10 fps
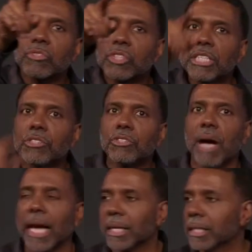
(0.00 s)
teach you
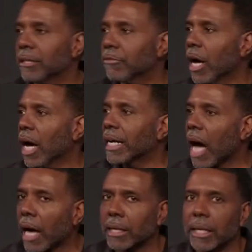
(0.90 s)
how to live
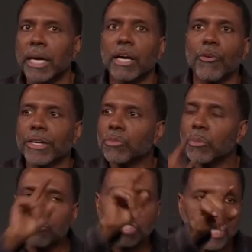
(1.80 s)
godly. Grace
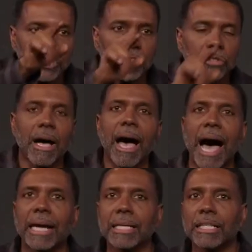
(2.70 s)
will teach you
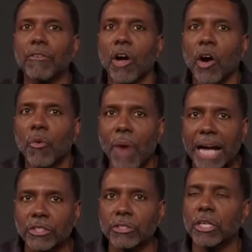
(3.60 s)
how to live
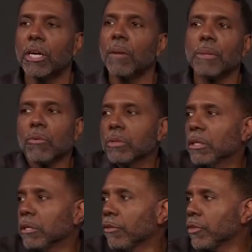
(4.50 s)
righteous. But
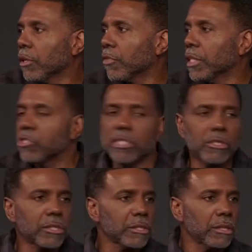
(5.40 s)
if you don't think
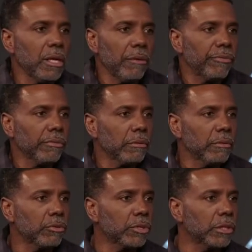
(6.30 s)
Jesus is enough,
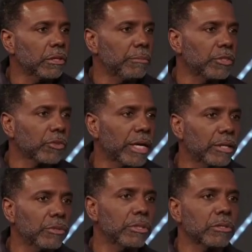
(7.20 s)
you're still going to be trying
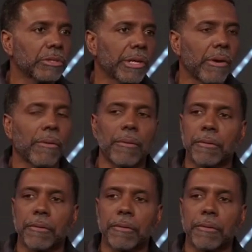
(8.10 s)
to do this on your own.